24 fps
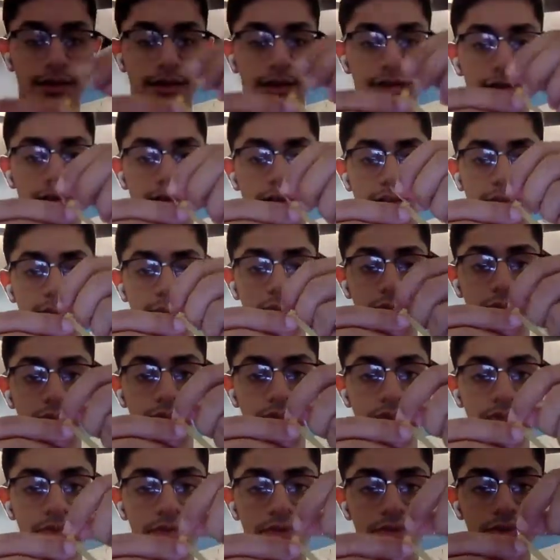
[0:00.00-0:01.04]
And we
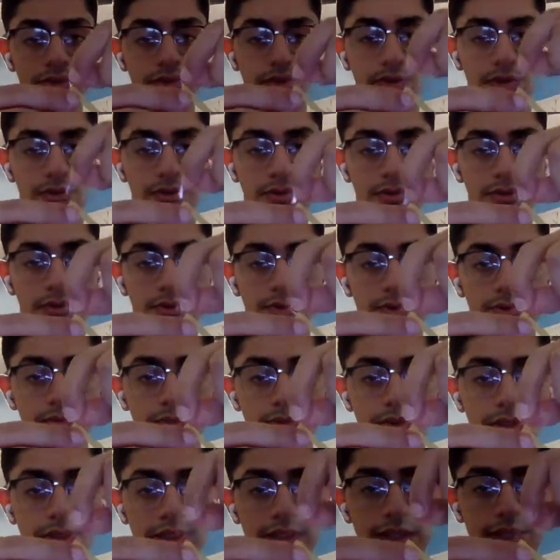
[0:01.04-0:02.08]
would do so
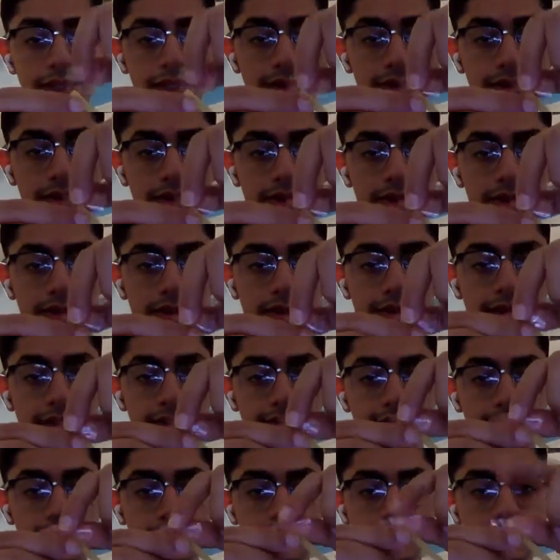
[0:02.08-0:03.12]
like
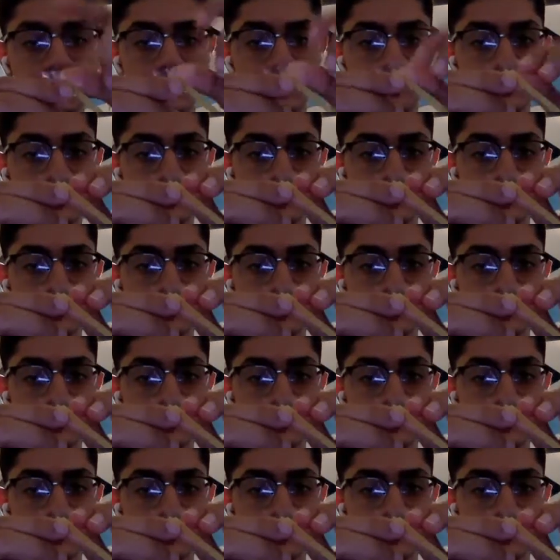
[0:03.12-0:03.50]
this.